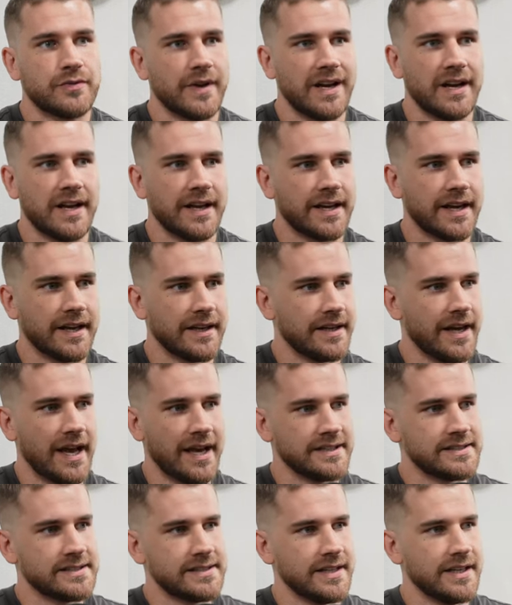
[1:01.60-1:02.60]
fan like
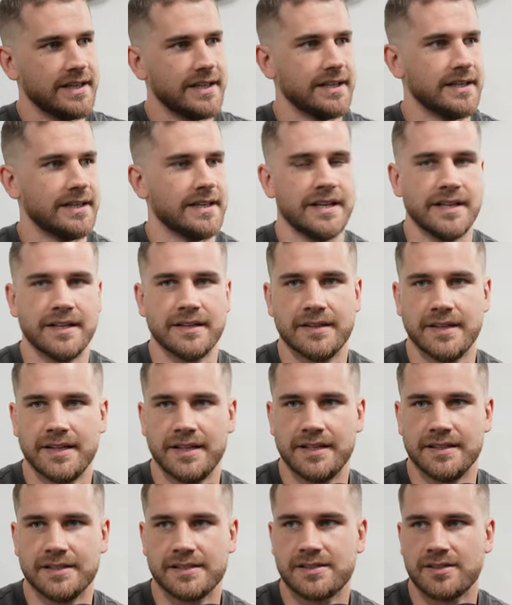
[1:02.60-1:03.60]
I see
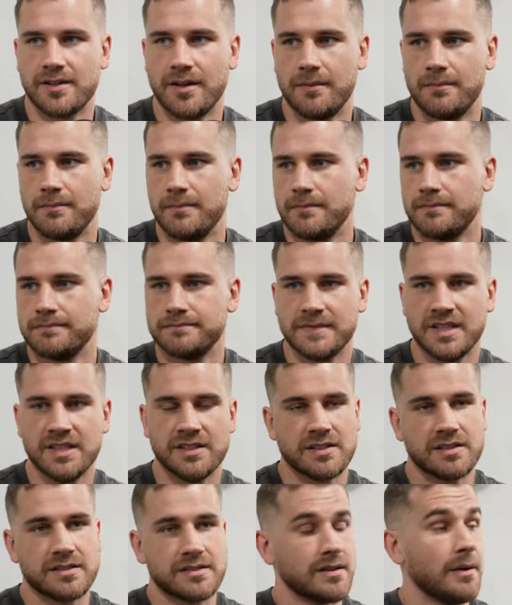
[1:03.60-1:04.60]
in
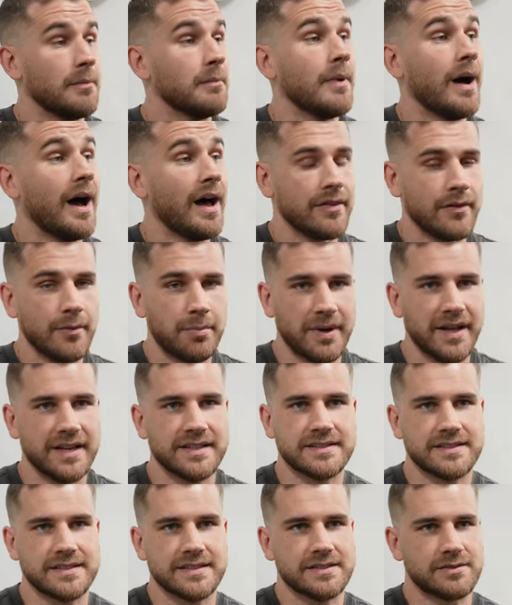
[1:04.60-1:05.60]
some other
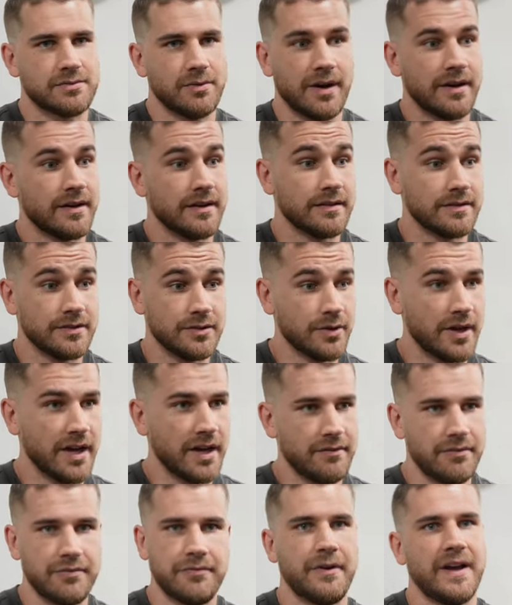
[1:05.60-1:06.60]
places where you
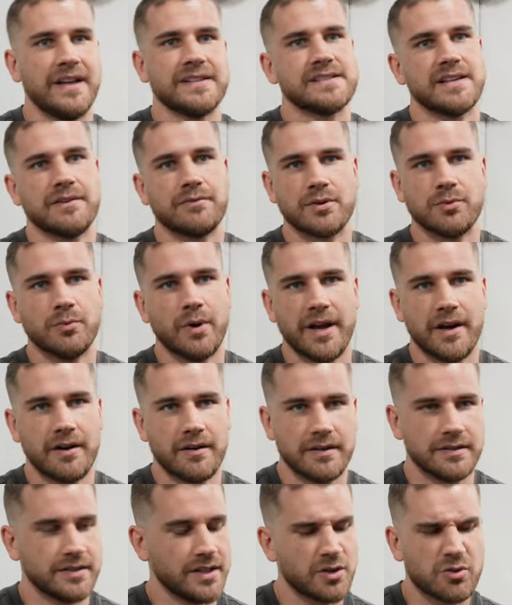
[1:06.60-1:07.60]
have fans everywhere
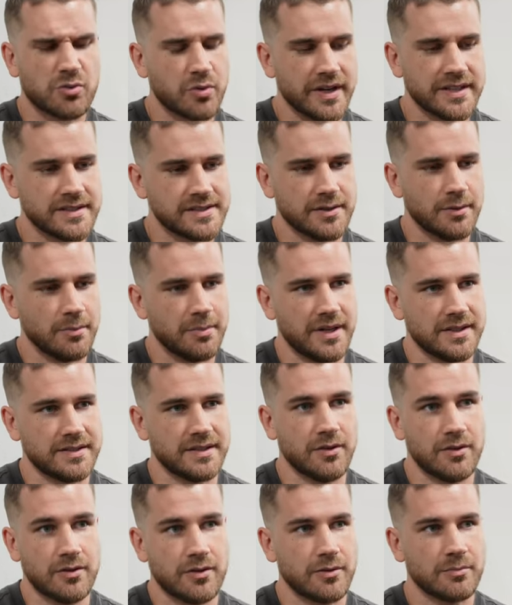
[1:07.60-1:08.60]
and they're crazy about
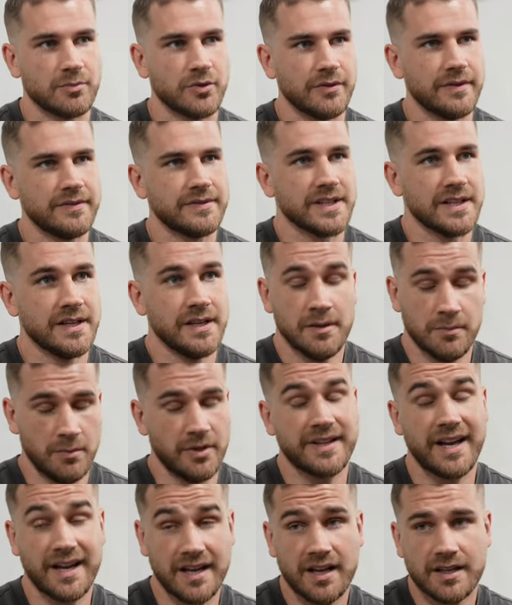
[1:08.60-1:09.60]
horror movies.
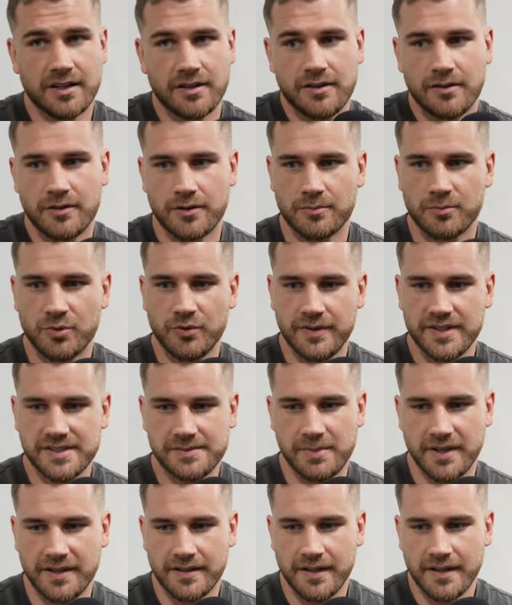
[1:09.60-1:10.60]
But I like horror movies,
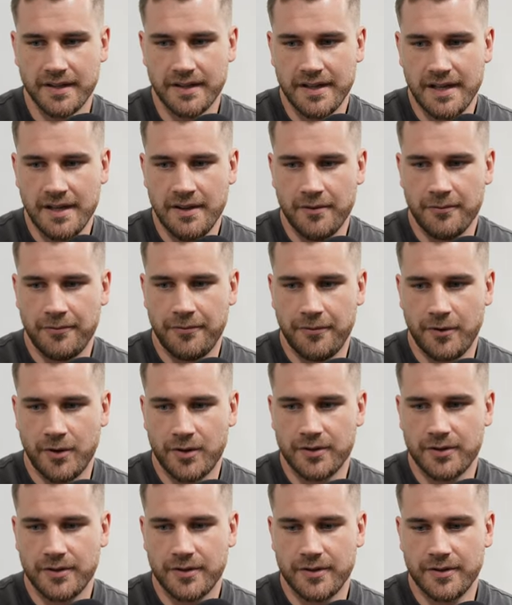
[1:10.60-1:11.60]
but
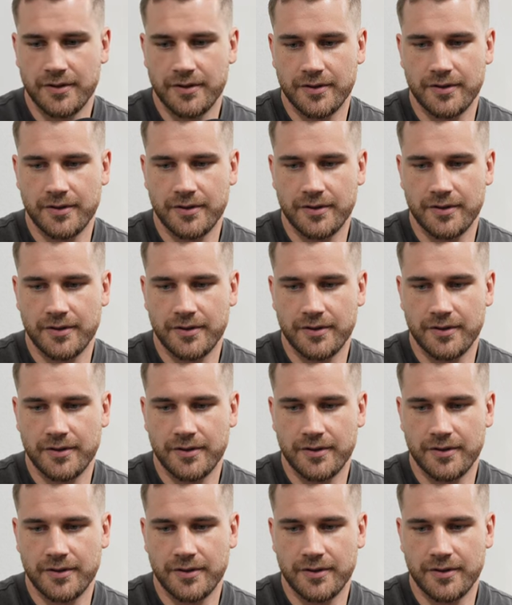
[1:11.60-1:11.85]
for the